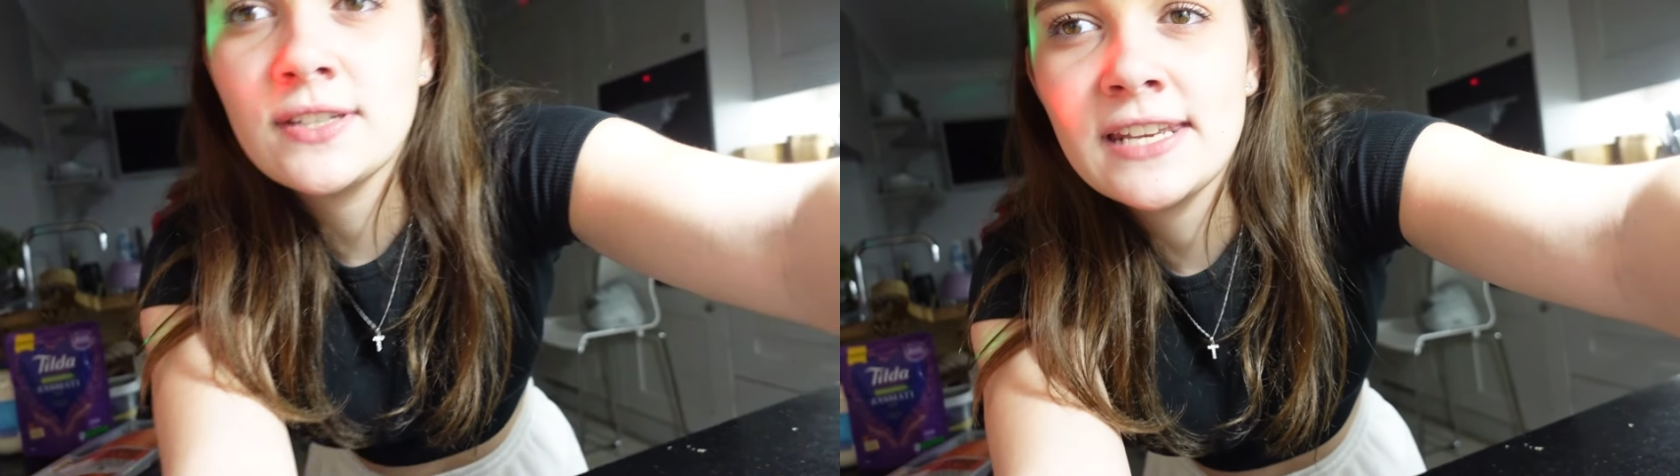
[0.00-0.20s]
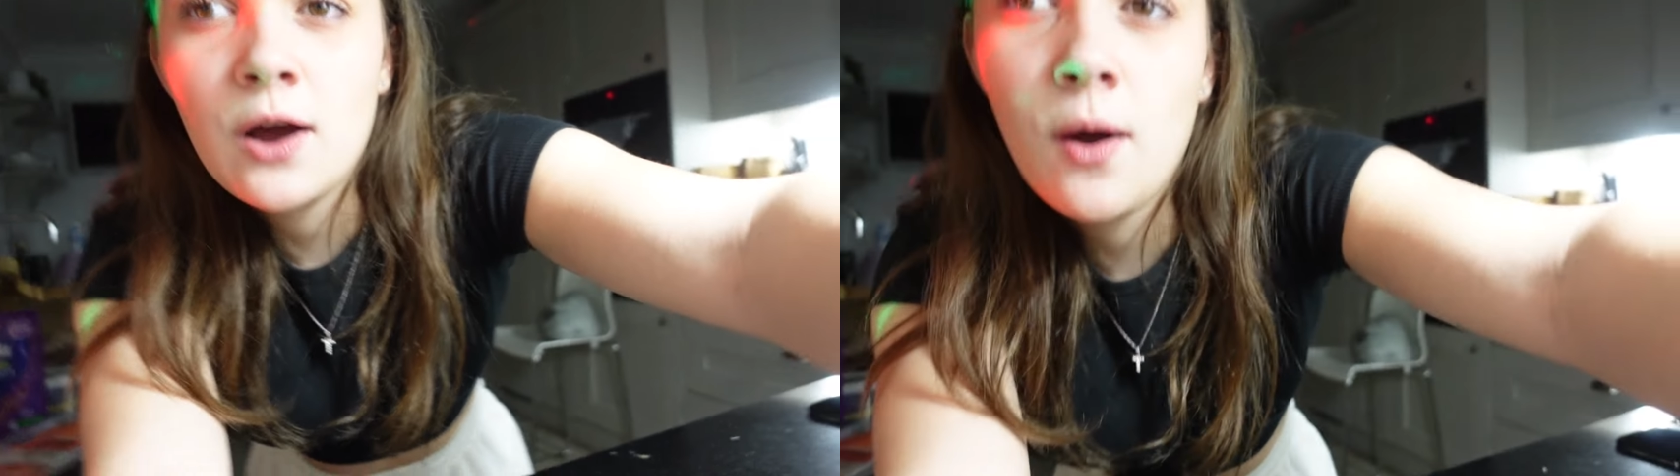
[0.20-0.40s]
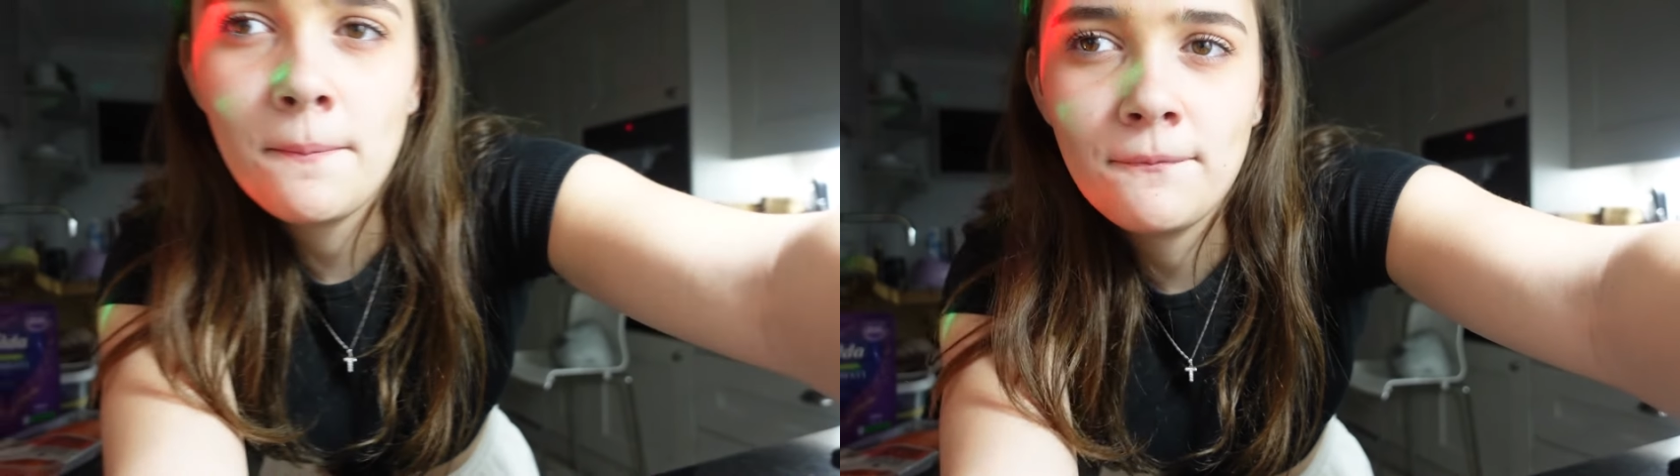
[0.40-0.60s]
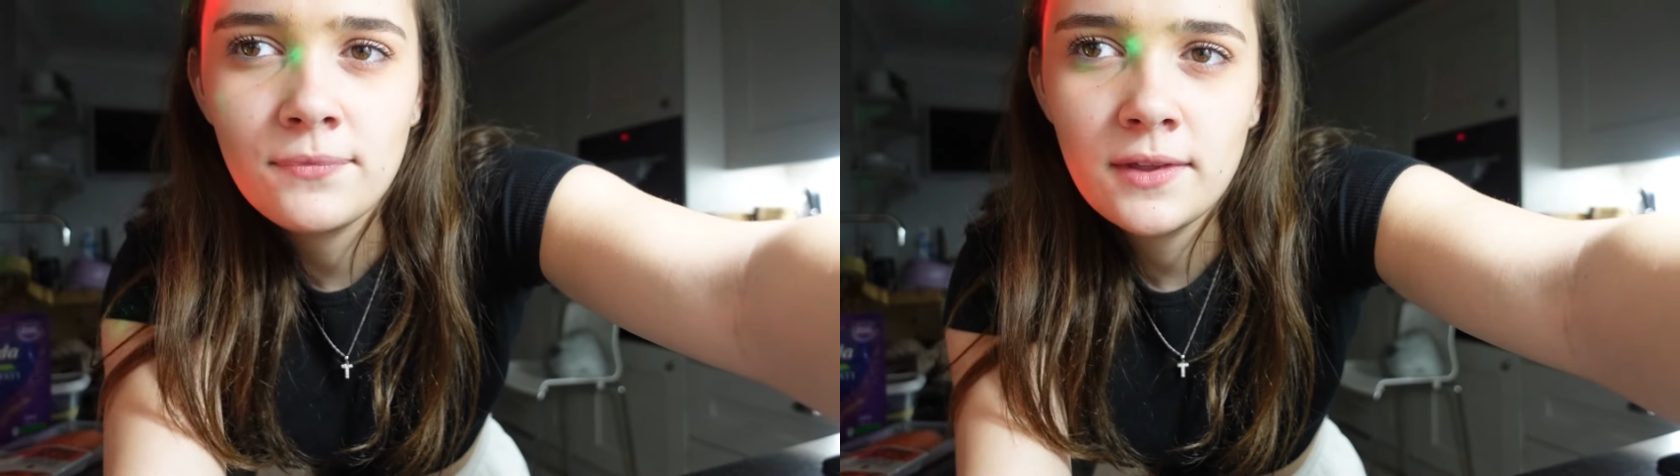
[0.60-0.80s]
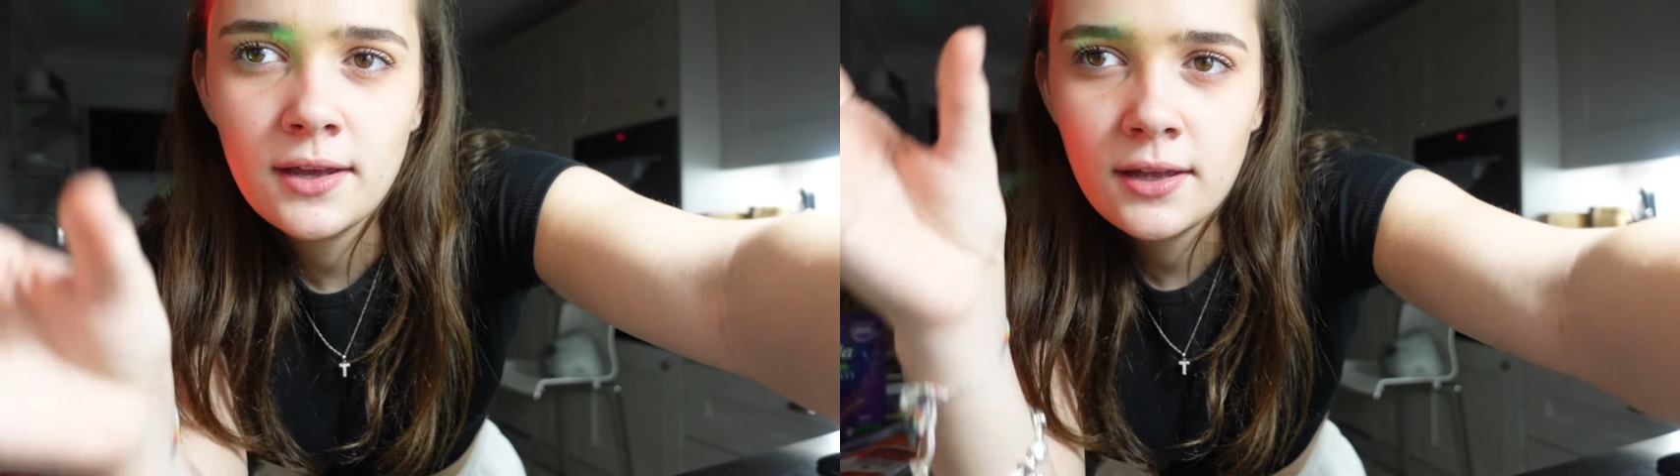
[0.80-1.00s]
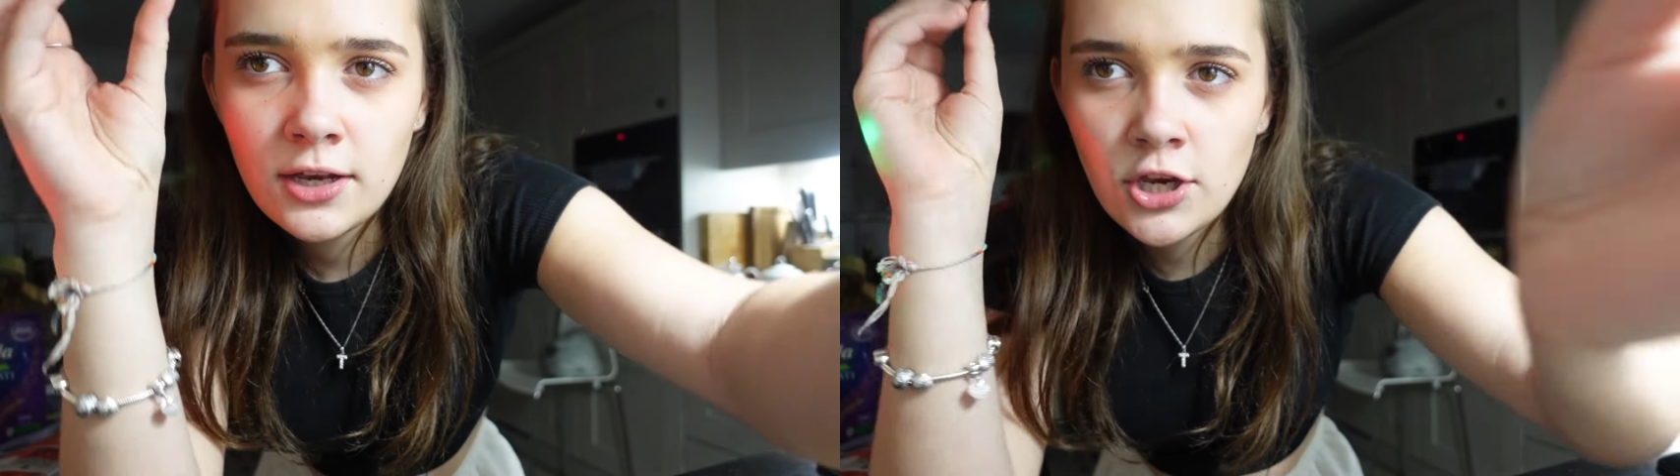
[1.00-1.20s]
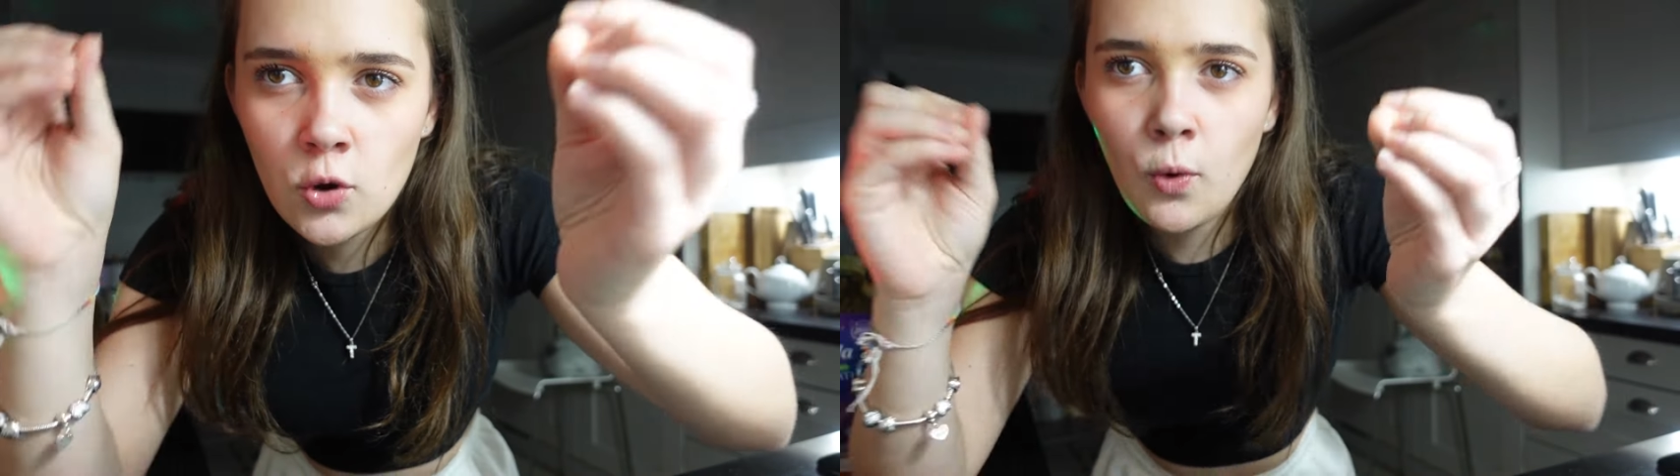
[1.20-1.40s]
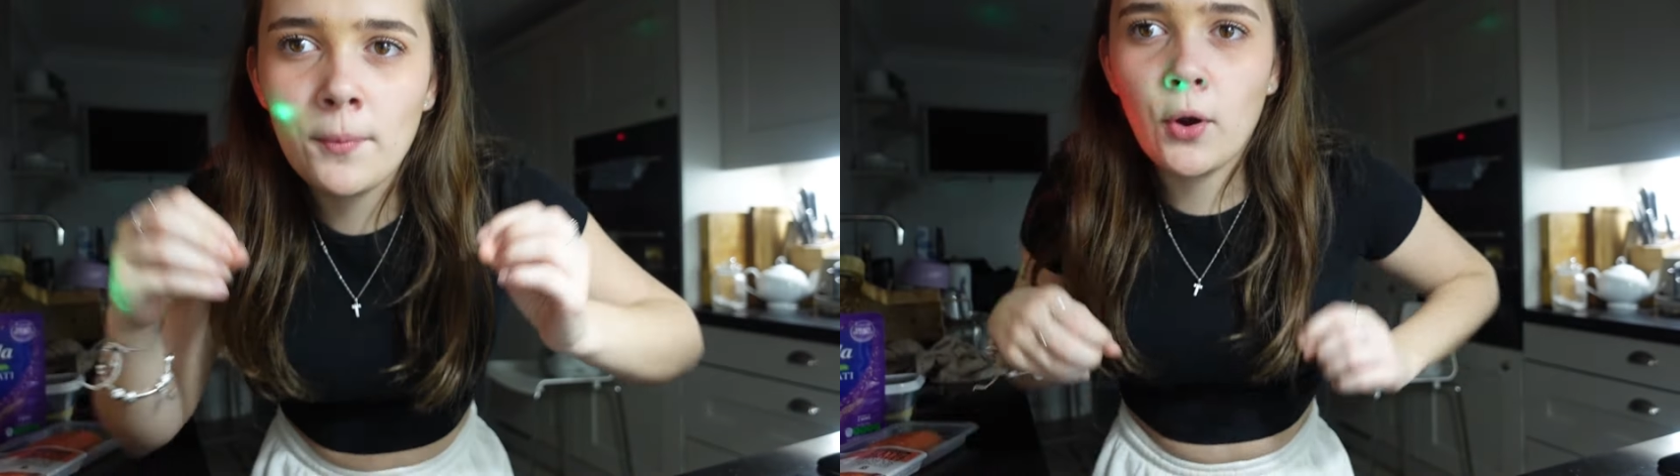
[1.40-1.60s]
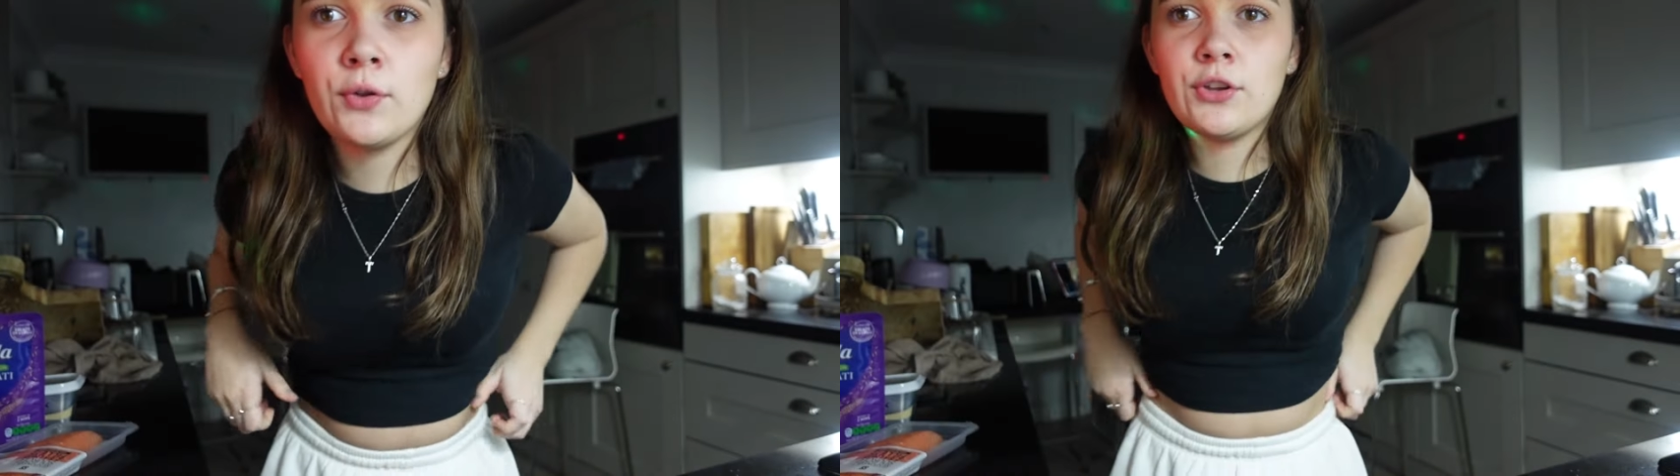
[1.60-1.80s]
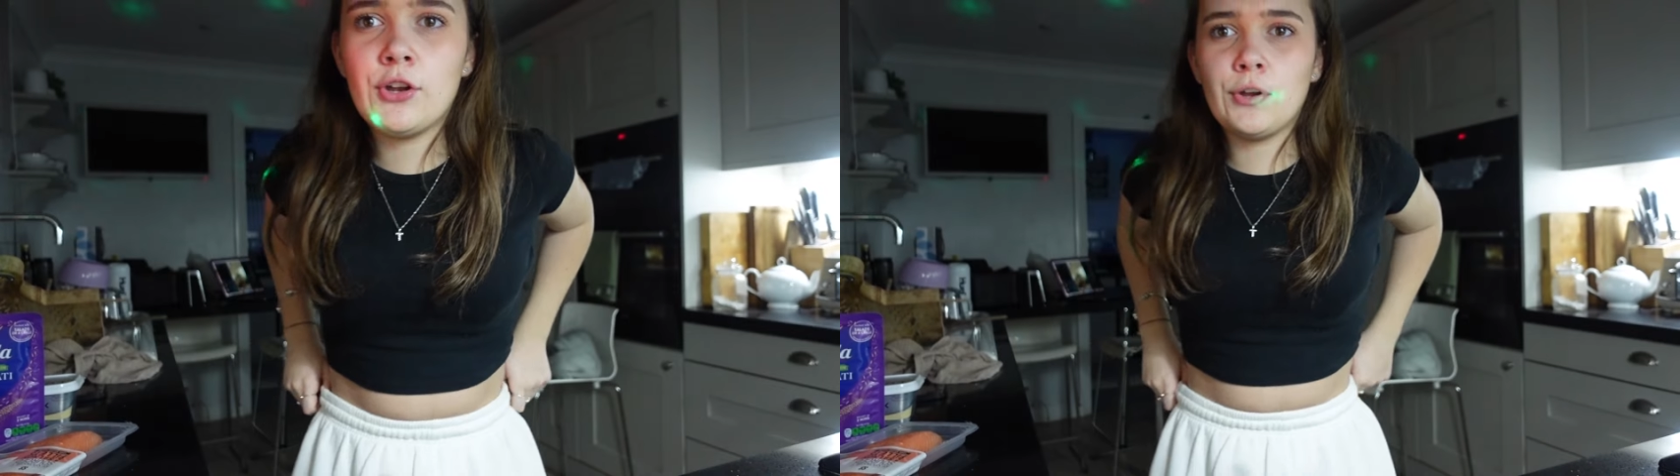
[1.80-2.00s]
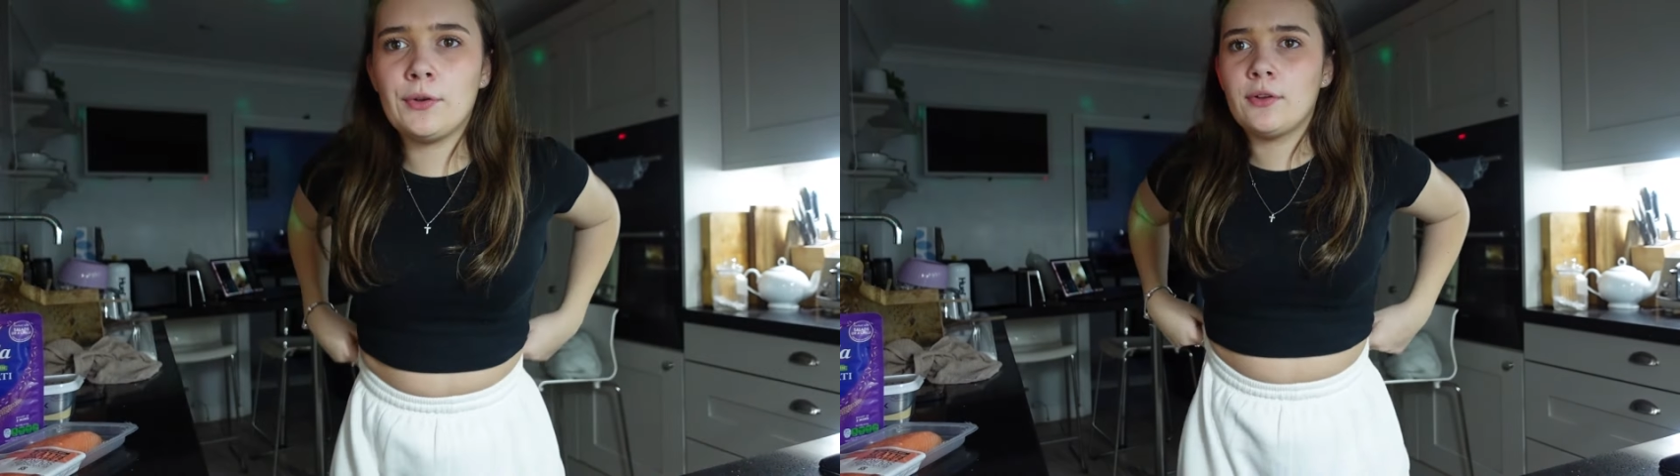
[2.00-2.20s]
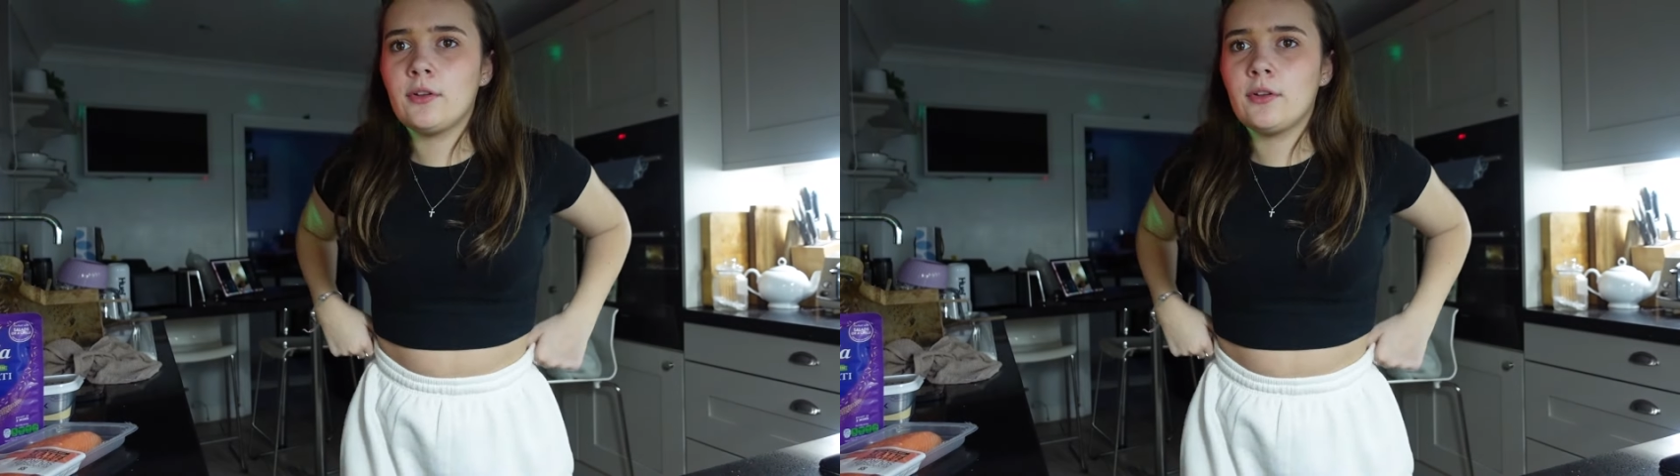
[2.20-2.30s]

So now I know what I'm going to do